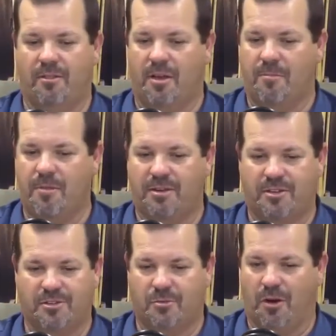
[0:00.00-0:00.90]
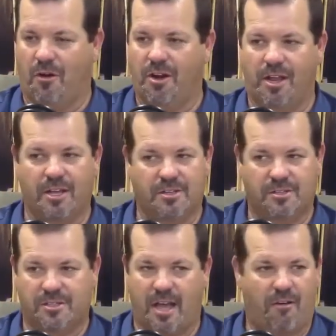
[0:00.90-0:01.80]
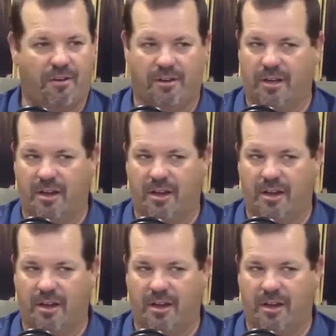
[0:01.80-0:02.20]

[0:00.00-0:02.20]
I'm not disregarding his talent at